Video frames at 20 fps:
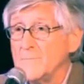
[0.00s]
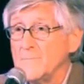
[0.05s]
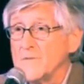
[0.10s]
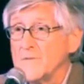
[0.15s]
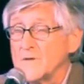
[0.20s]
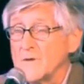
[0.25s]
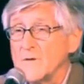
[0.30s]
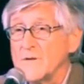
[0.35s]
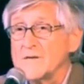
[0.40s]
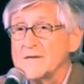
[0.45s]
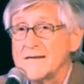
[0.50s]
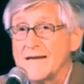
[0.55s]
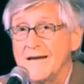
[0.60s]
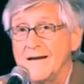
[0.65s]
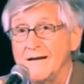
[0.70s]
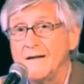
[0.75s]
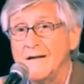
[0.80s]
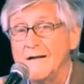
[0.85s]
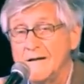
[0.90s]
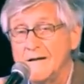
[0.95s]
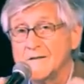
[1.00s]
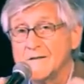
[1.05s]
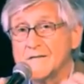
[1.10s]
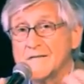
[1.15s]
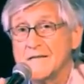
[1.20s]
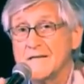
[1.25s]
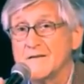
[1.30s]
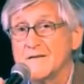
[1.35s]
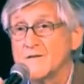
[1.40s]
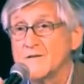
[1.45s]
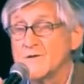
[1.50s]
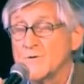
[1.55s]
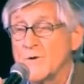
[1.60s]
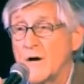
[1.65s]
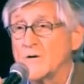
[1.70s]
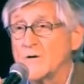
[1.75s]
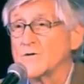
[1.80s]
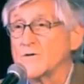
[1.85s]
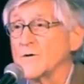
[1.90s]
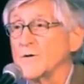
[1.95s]
So this LLC
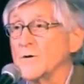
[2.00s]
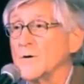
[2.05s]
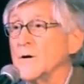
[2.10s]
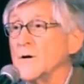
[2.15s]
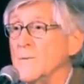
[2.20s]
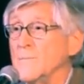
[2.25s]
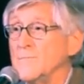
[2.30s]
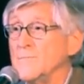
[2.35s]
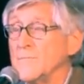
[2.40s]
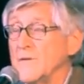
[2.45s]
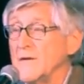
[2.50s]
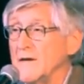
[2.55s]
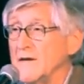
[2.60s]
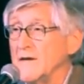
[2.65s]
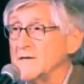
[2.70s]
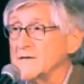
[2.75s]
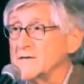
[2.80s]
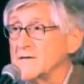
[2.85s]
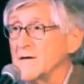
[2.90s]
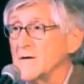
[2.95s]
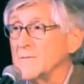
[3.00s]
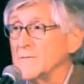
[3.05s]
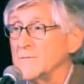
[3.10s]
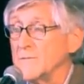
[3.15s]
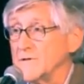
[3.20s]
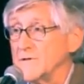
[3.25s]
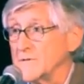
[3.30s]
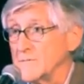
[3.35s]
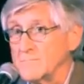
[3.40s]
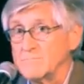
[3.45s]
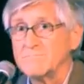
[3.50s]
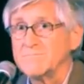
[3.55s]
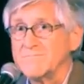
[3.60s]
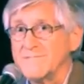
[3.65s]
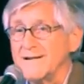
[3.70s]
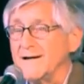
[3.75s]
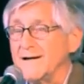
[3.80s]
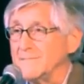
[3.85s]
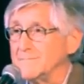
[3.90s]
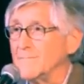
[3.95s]
structure is a, is
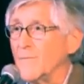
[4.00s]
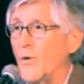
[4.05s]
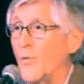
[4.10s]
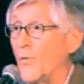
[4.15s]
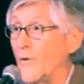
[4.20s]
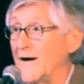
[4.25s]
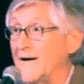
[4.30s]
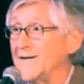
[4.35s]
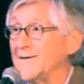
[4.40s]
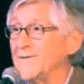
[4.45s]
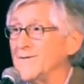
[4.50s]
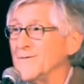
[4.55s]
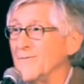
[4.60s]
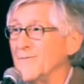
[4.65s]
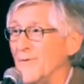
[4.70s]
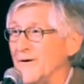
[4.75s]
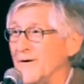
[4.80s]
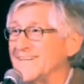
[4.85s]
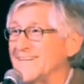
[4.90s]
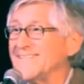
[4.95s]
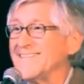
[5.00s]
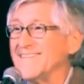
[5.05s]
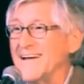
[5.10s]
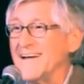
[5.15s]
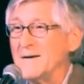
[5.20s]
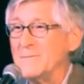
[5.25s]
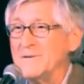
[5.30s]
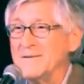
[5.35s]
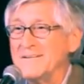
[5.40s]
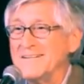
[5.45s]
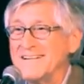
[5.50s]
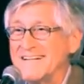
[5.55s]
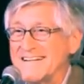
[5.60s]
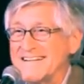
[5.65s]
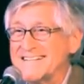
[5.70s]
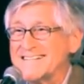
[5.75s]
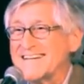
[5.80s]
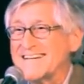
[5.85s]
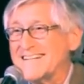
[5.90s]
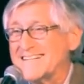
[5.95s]
a, a way to avoid
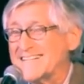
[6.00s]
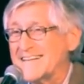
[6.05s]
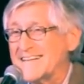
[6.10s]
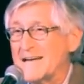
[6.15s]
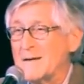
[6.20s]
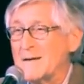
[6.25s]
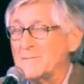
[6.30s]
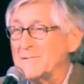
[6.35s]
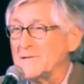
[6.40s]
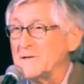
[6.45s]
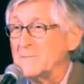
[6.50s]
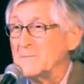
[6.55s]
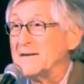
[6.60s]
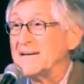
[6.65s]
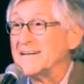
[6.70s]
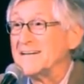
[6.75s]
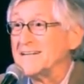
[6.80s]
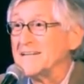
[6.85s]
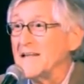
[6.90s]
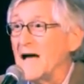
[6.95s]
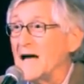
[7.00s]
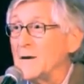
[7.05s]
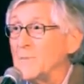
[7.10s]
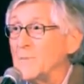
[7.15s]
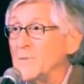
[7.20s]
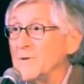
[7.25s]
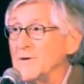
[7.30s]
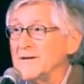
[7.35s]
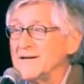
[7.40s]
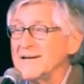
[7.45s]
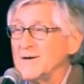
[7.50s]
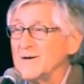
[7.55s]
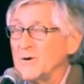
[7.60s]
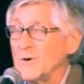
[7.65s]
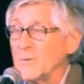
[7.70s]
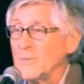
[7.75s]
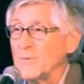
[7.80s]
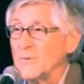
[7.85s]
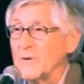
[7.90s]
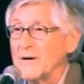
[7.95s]
liabilities, hence the name, Limited Liability
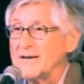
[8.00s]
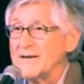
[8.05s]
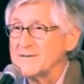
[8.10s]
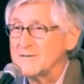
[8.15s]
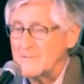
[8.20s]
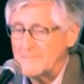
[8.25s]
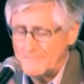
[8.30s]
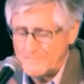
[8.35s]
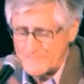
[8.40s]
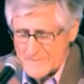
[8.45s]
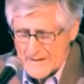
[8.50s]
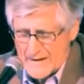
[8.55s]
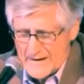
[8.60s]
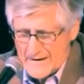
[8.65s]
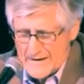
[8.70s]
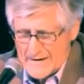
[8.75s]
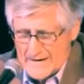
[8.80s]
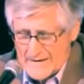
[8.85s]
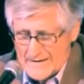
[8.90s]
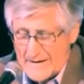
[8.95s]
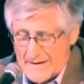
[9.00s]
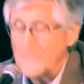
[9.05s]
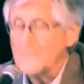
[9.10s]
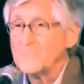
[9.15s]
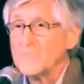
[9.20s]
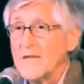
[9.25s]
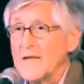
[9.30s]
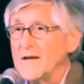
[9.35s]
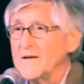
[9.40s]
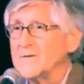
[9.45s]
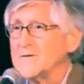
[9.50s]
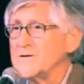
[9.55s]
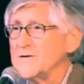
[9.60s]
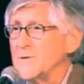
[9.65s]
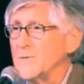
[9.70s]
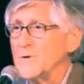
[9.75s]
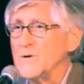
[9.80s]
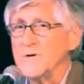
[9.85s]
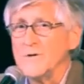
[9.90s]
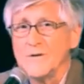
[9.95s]
Corporation. Now, Entergy
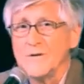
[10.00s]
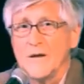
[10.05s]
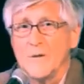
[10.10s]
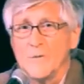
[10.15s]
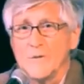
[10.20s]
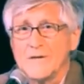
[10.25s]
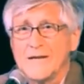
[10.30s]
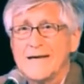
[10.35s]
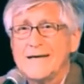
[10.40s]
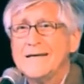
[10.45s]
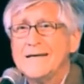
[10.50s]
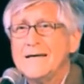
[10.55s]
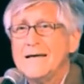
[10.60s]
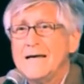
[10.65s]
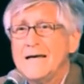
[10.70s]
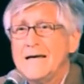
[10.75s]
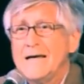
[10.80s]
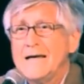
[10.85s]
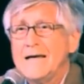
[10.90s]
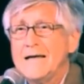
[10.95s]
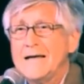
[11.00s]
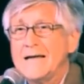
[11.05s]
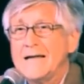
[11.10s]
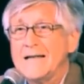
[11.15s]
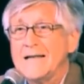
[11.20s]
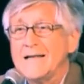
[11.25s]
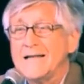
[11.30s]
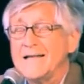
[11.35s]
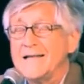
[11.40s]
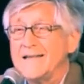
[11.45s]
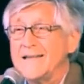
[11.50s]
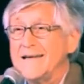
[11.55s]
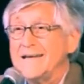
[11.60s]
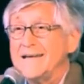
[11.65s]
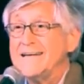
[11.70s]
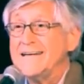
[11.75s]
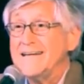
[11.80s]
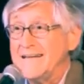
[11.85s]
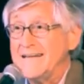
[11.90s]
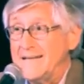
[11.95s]
wouldn't do that, would they? They
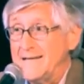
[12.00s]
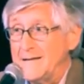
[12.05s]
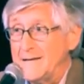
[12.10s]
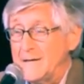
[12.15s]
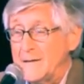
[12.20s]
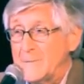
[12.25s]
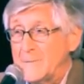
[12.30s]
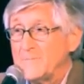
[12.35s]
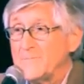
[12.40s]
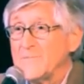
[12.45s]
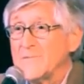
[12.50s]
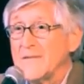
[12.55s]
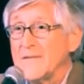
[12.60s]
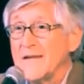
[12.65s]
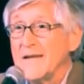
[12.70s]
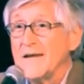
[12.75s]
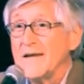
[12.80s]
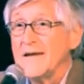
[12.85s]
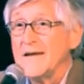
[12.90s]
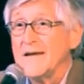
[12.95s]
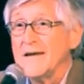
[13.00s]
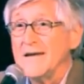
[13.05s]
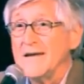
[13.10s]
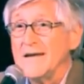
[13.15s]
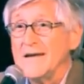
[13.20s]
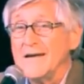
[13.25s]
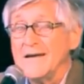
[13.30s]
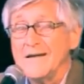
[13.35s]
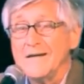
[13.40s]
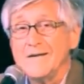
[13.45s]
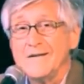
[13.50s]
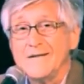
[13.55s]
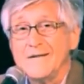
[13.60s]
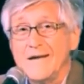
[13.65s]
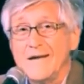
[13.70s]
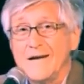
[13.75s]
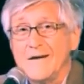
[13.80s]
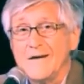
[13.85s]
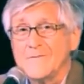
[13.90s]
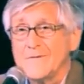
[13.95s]
did. In,
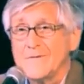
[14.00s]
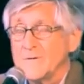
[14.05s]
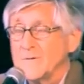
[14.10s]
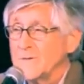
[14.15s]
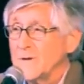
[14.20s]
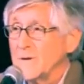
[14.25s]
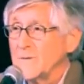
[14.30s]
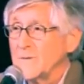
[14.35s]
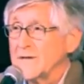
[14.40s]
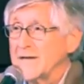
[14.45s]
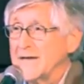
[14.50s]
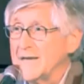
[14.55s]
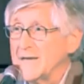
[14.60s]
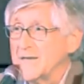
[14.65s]
after Hurricane